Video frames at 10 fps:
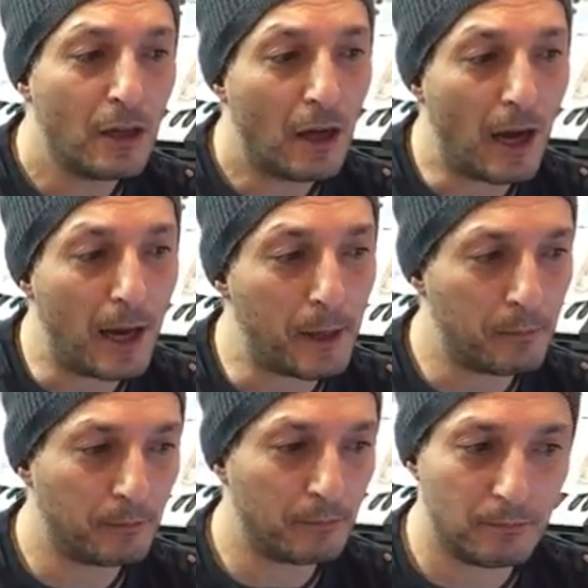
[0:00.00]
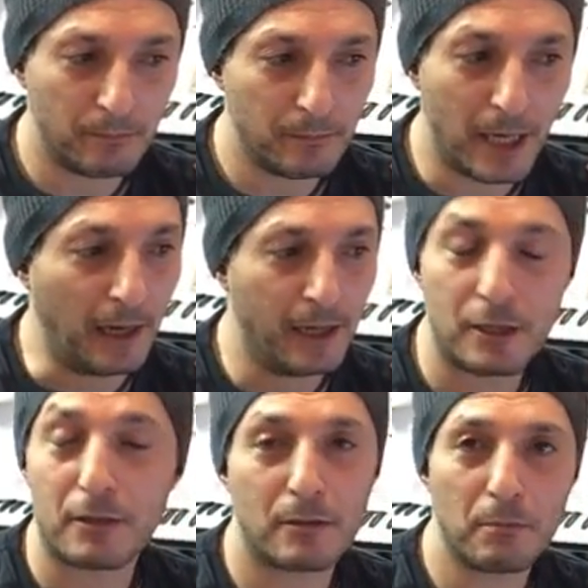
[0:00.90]
Yeah,
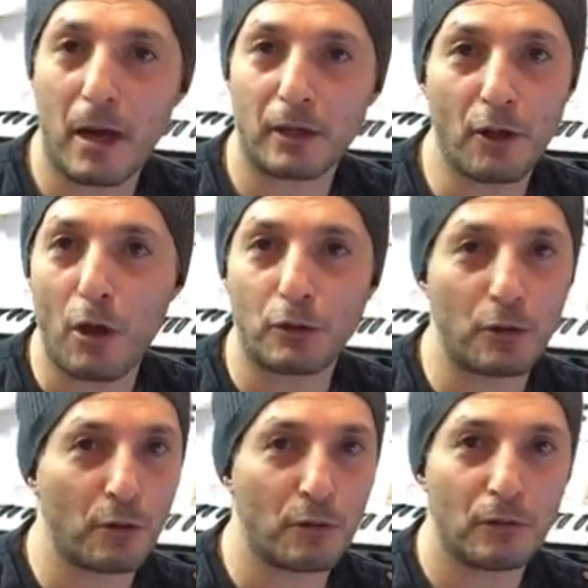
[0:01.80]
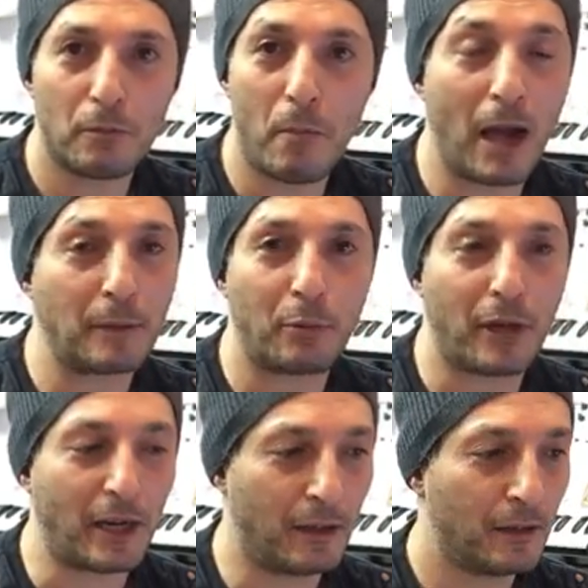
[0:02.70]
it's my go-to mic
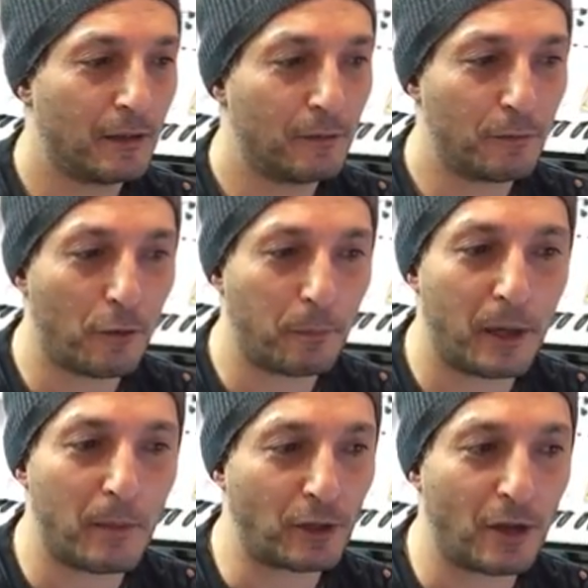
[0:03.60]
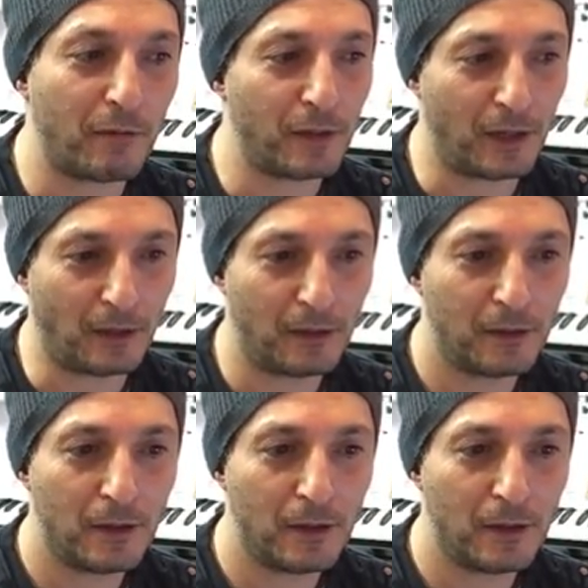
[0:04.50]
pre for pretty much everything.